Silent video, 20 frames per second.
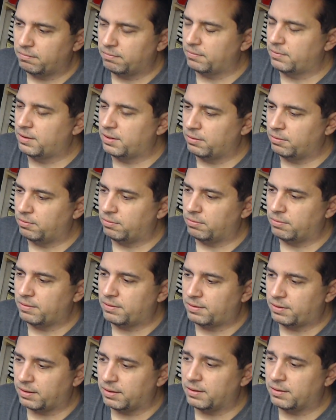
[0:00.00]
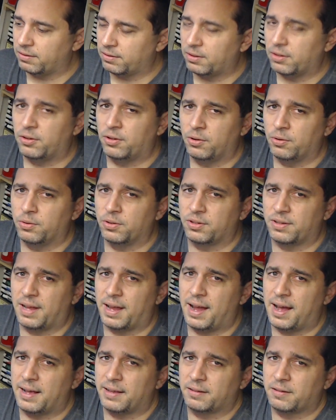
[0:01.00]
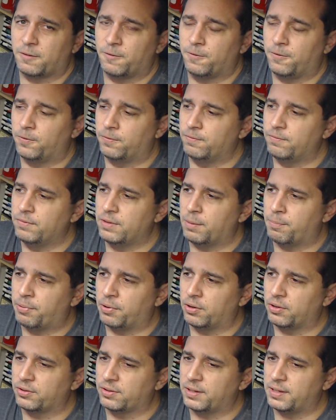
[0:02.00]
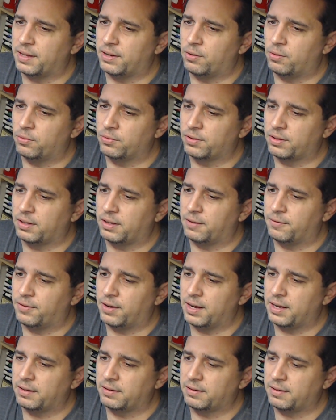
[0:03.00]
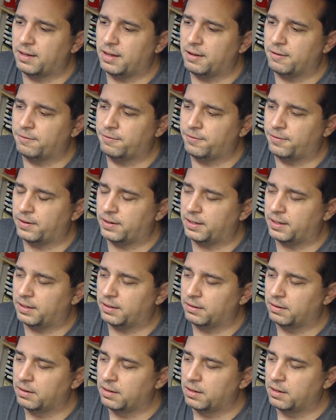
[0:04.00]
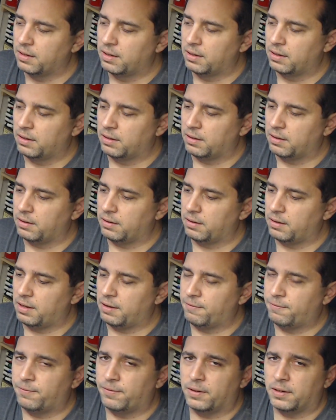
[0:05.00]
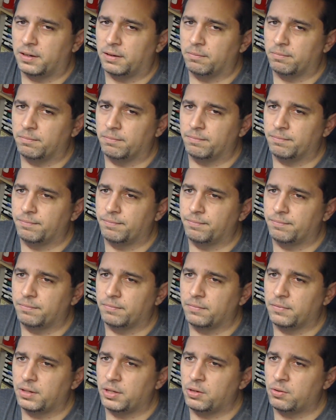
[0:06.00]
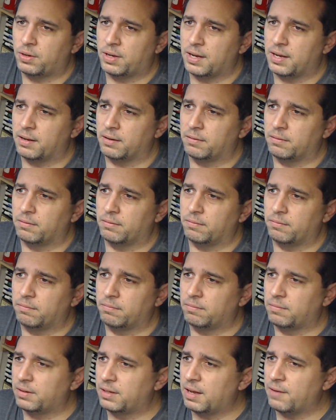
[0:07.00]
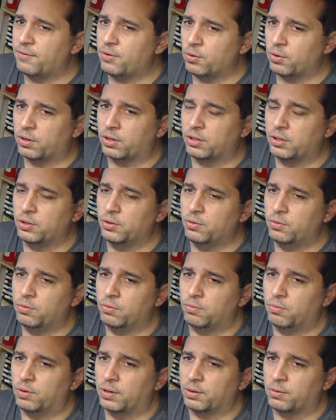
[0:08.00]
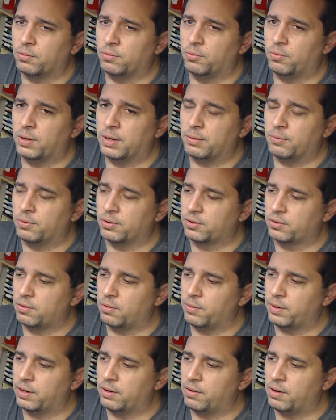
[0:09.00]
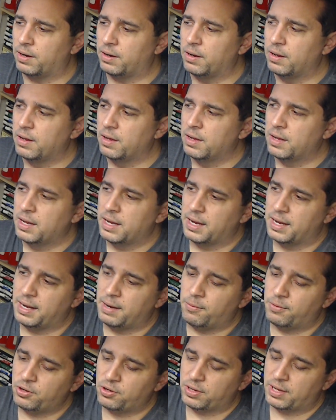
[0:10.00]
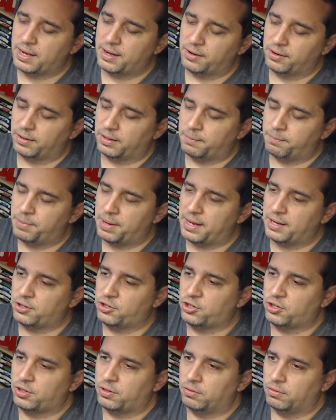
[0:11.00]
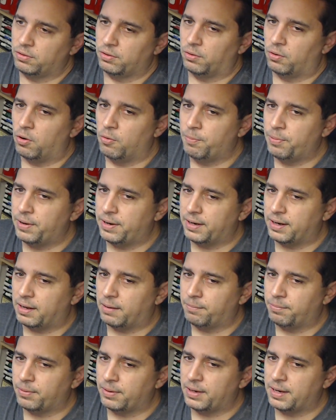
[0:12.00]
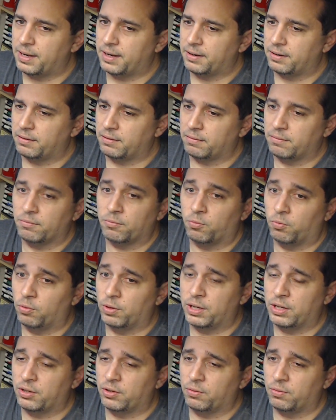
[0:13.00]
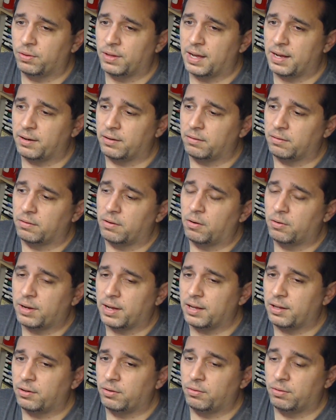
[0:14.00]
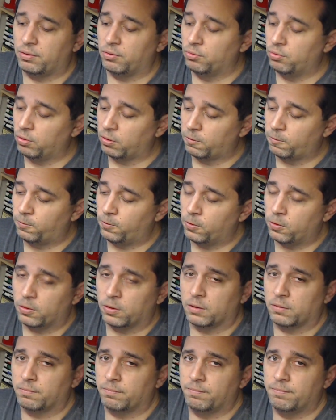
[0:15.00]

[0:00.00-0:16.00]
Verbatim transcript: to, to, is to do is to ask the person that owns the device if uh, if um, you can give you a clue what what what's going on. And then when you get it on the bench, you you open it up, and then what do you do then? Okay, you, you look for